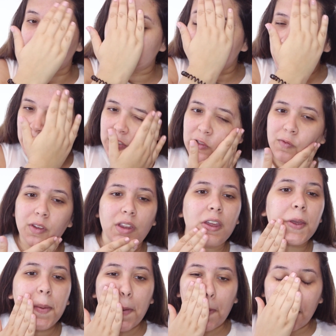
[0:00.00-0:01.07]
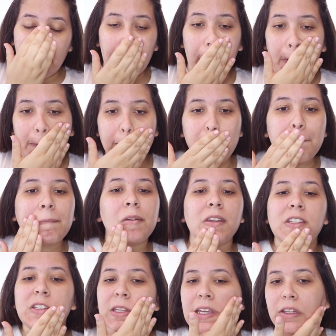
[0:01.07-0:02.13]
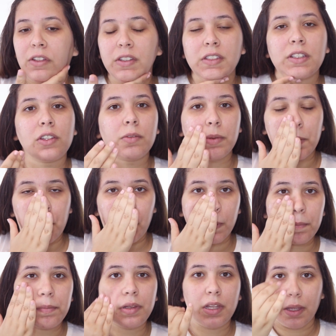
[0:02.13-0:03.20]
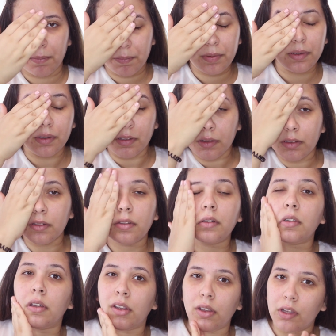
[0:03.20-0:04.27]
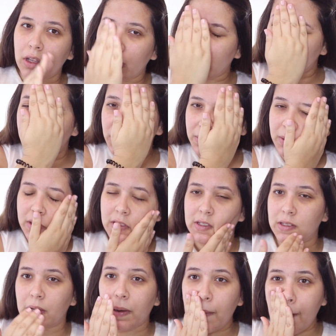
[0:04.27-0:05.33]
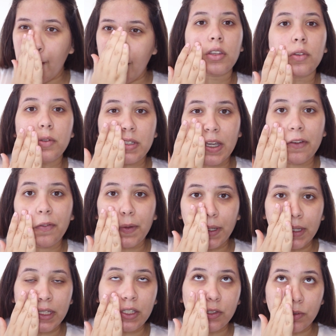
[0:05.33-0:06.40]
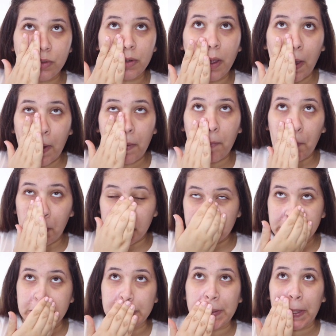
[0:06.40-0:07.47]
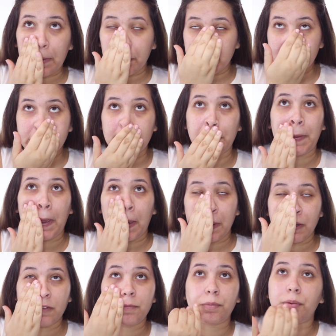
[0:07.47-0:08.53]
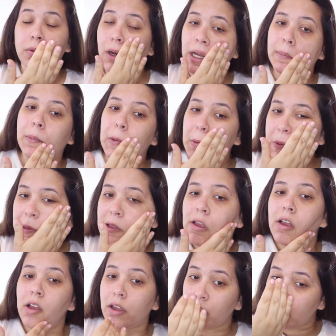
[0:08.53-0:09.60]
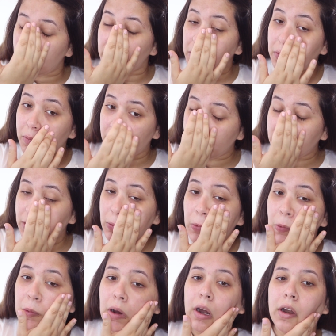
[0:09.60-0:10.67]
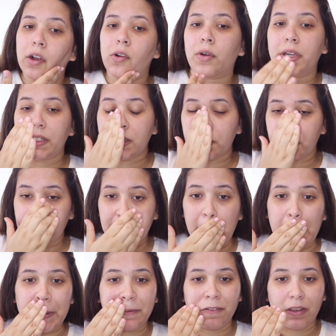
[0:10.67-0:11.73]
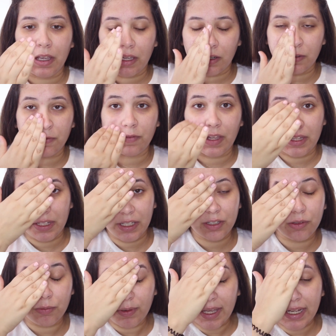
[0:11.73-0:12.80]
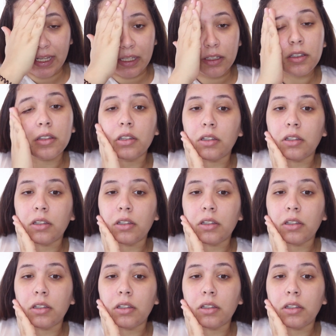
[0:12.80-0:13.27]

And I just feel like my skin looks a little bit more plump after I put this on. You definitely do not want to skip some kind of primer when you are going to be at an event like a wedding.